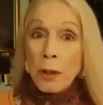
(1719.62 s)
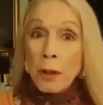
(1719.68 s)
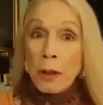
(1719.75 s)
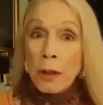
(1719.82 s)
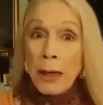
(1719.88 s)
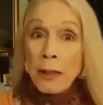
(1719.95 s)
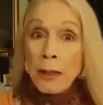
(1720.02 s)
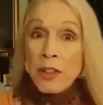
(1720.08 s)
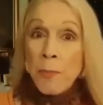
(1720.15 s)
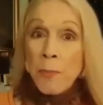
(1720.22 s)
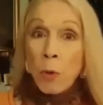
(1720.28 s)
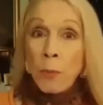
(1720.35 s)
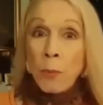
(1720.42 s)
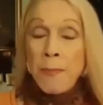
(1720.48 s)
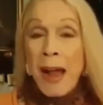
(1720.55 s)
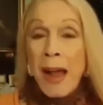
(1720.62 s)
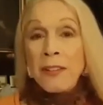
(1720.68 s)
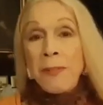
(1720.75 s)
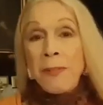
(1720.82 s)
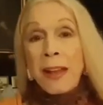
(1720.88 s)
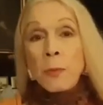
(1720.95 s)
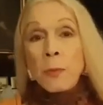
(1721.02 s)
girls born with my
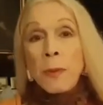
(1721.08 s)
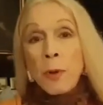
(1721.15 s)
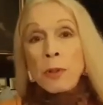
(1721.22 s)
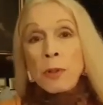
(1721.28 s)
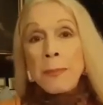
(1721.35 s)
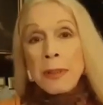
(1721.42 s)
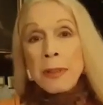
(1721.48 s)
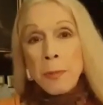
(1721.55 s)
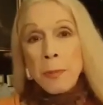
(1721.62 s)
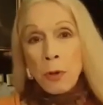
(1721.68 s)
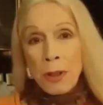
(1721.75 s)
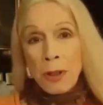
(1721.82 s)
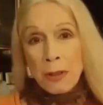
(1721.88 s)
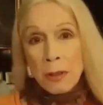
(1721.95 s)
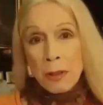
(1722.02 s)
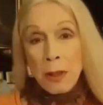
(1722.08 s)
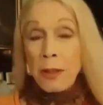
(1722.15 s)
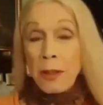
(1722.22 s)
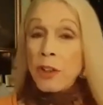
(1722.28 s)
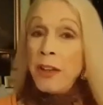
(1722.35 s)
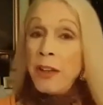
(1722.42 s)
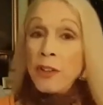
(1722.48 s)
defect were brought up as boys.
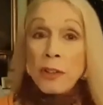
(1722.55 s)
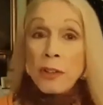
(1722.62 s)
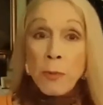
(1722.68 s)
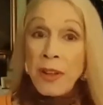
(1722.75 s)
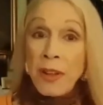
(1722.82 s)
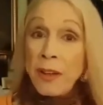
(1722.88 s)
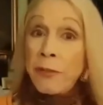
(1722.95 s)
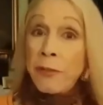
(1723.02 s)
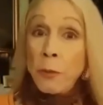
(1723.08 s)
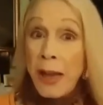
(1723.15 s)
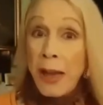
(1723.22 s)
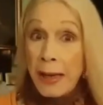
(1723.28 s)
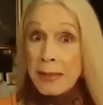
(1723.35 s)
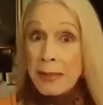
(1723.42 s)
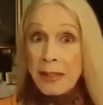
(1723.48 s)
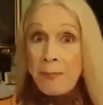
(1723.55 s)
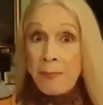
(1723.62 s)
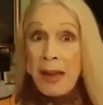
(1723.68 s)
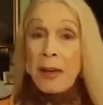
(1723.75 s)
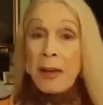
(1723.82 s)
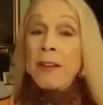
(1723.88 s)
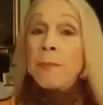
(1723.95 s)
It changed within a few years of
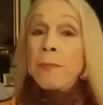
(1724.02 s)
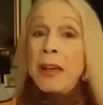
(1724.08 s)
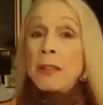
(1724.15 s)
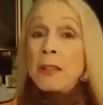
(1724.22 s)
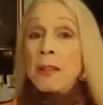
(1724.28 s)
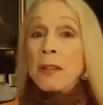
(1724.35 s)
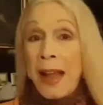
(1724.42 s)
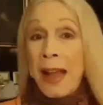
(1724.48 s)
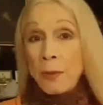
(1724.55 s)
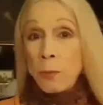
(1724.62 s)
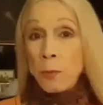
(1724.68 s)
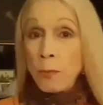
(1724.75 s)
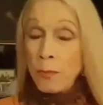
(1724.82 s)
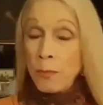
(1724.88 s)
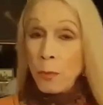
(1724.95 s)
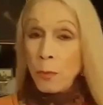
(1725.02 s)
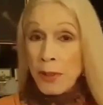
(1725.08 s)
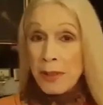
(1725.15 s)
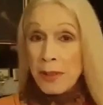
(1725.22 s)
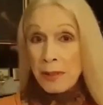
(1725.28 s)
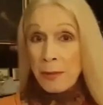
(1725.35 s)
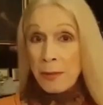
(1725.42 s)
my birth, but that
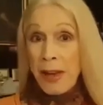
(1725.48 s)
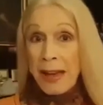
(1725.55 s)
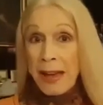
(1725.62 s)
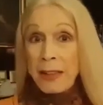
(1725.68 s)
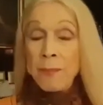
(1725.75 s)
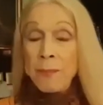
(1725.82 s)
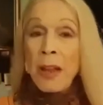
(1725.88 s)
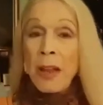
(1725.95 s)
was the reality.